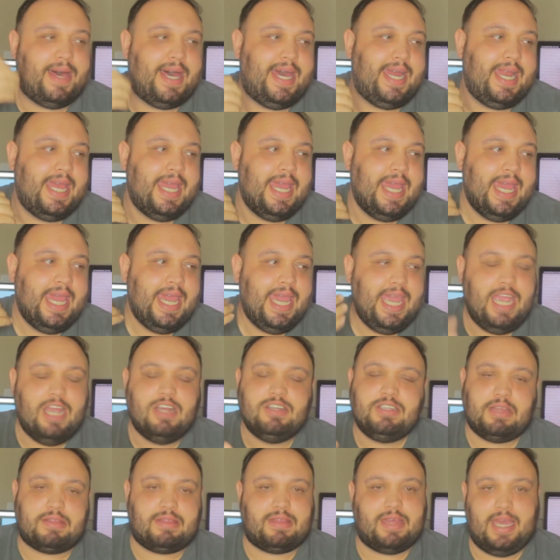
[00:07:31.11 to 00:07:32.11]
But
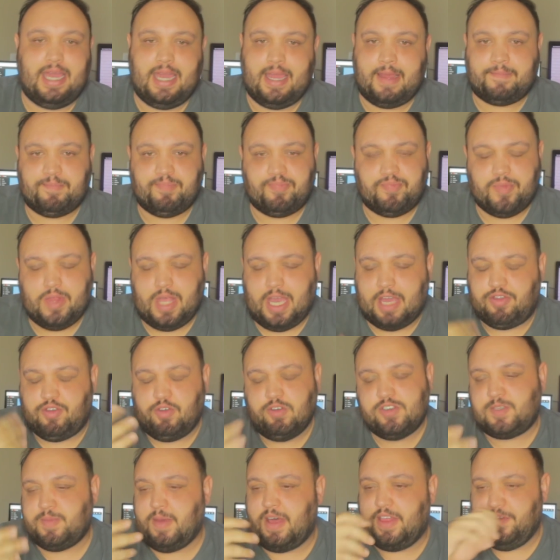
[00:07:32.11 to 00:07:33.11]
here's the thing, like
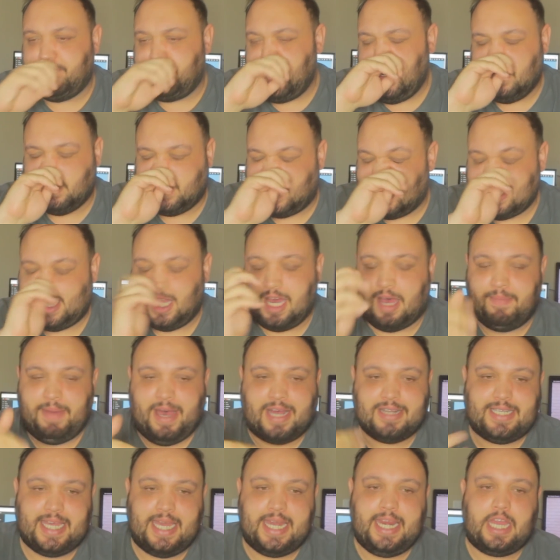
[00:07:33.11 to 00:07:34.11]
through some other videos I saw
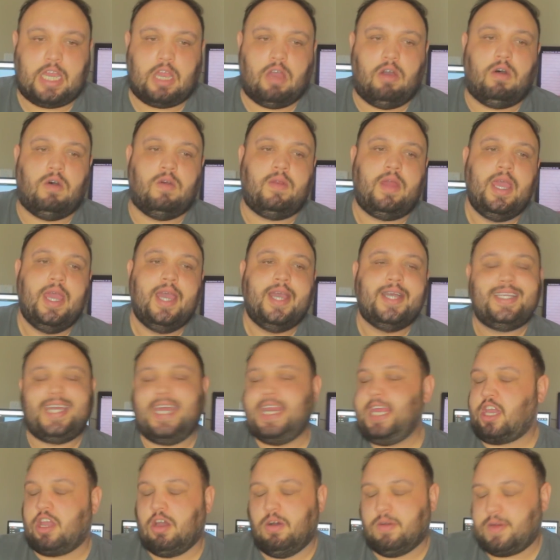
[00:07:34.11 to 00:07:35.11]
about Dani Cohn,
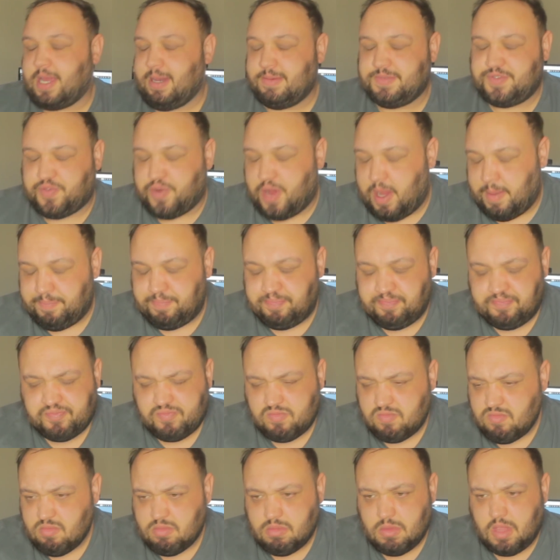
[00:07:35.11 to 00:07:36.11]
Dani Cohn comes from
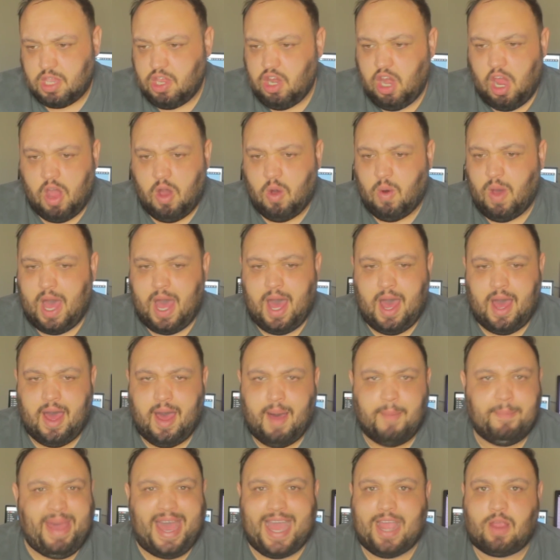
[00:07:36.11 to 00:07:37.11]
you know,
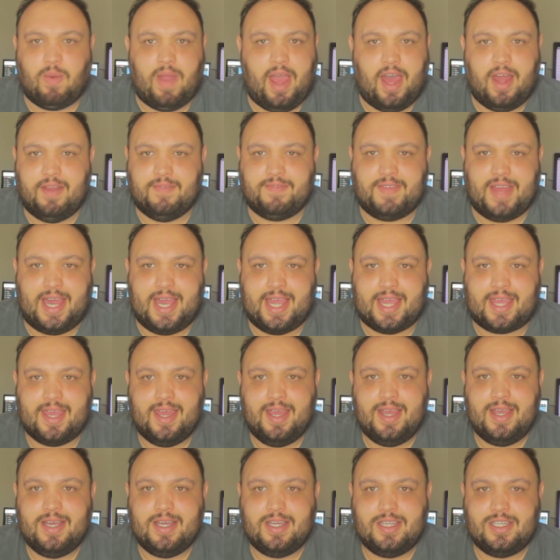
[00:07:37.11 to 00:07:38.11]
uh, a background of
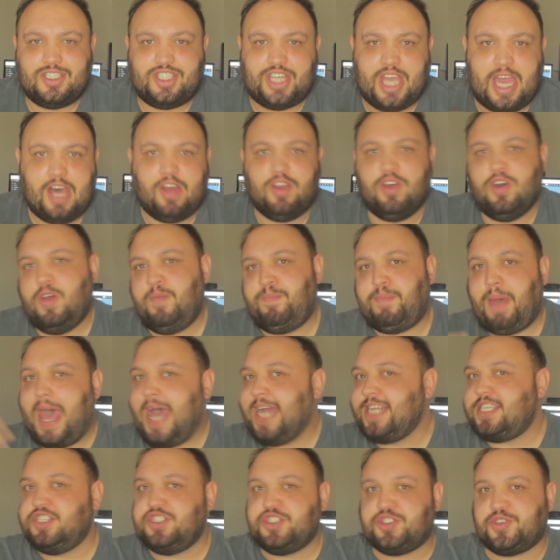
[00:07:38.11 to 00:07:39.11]
like childhood
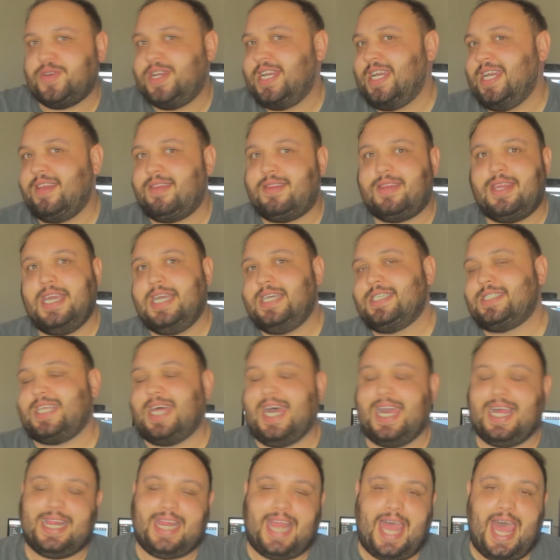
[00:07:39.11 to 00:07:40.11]
pageantry and things
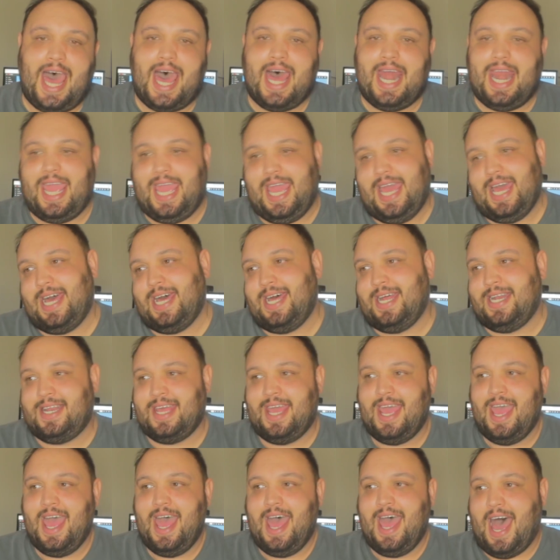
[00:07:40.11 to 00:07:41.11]
like that. And
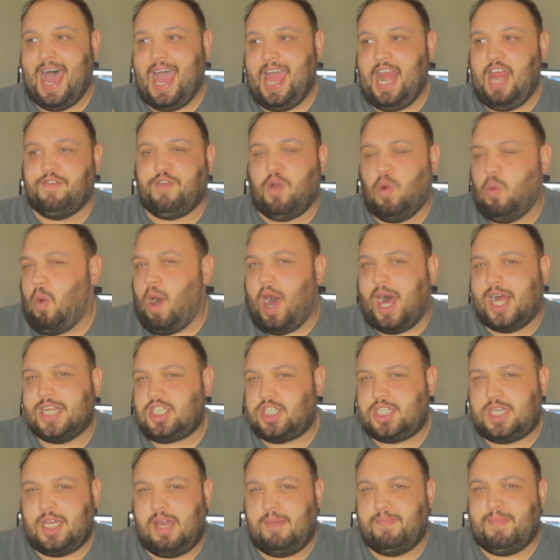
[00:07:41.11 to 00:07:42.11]
I never
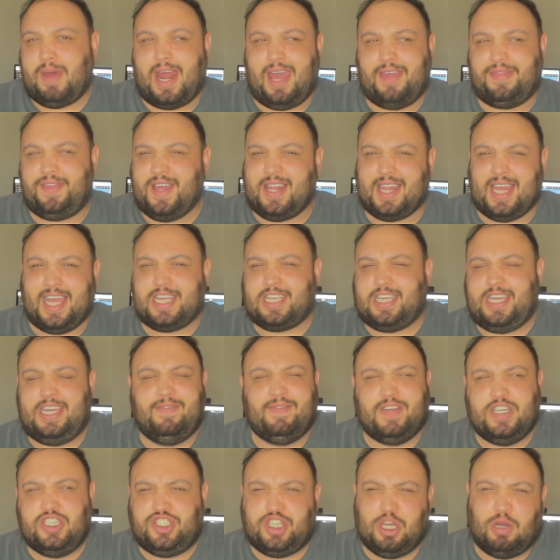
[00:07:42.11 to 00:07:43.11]
watched it, but I think like
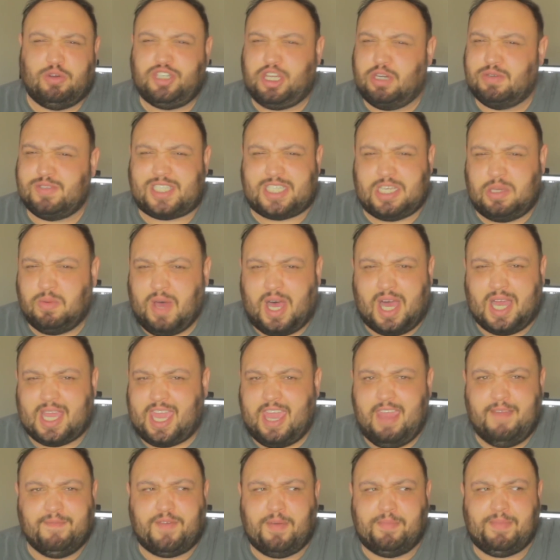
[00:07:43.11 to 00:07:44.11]
even JoJo Siwa
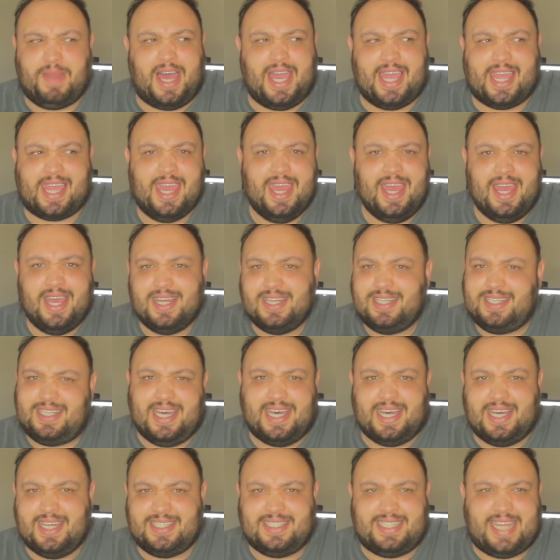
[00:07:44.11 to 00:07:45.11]
came from like
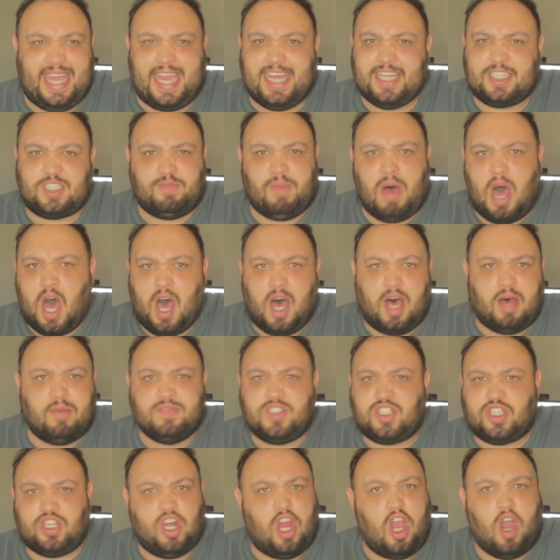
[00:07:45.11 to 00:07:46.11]
the dance
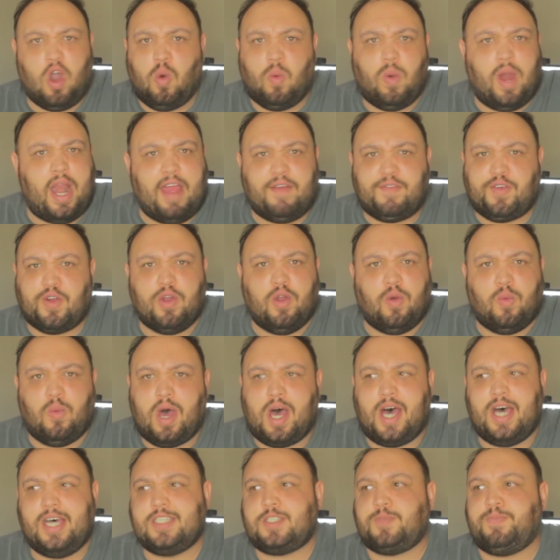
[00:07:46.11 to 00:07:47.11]
moms, you know, whatever it
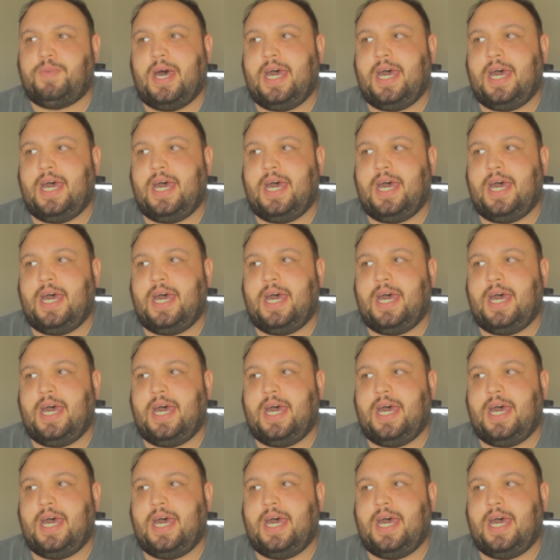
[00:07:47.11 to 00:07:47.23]
was.